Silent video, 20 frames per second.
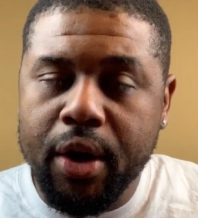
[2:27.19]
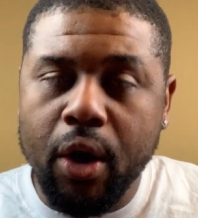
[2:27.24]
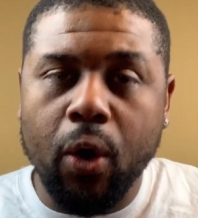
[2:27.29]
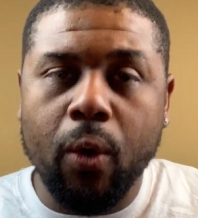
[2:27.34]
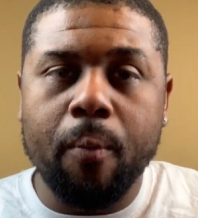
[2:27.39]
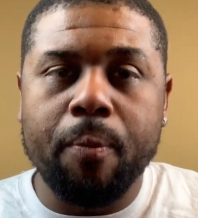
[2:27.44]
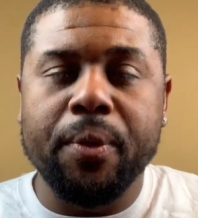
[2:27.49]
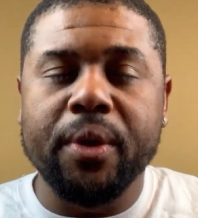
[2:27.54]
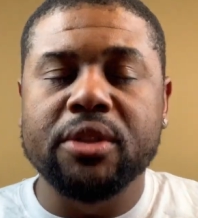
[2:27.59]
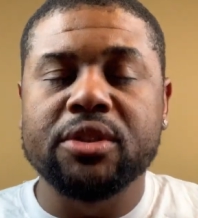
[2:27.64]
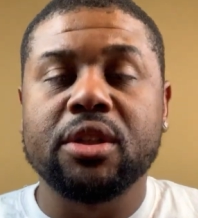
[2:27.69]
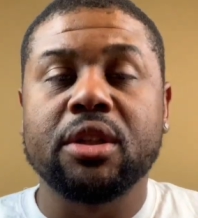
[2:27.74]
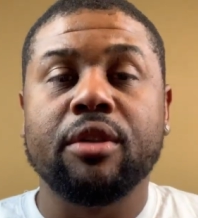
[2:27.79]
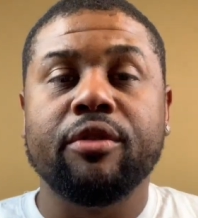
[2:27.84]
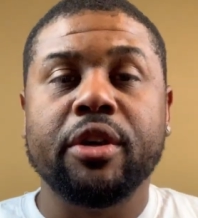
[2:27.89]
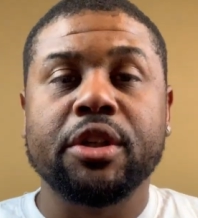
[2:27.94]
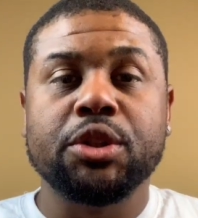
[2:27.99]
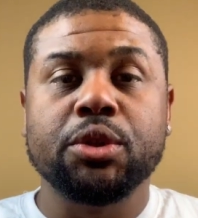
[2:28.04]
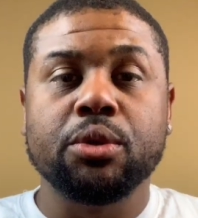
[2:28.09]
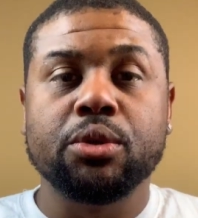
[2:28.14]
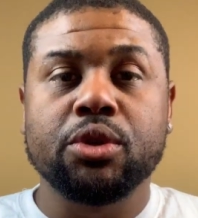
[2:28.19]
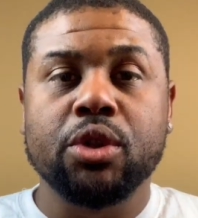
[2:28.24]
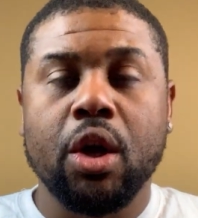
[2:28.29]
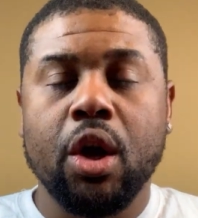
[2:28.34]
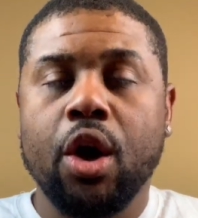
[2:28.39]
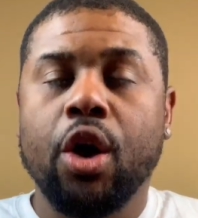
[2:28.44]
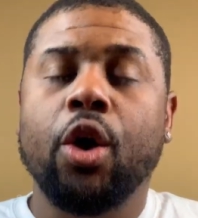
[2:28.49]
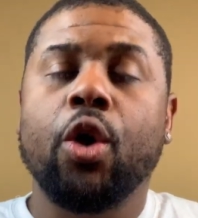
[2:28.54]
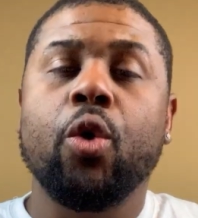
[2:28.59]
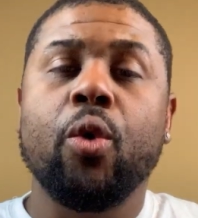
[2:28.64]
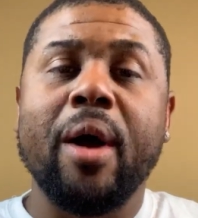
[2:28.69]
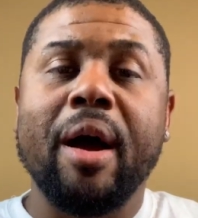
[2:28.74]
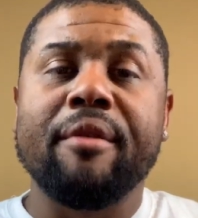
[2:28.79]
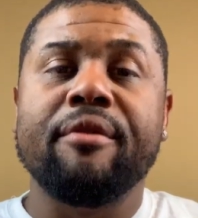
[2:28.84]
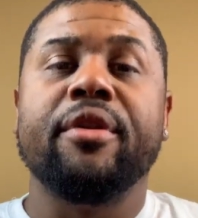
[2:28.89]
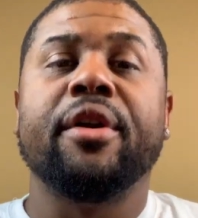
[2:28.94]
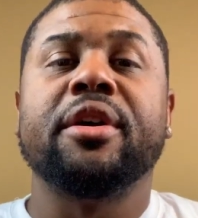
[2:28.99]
No, these are individuals who have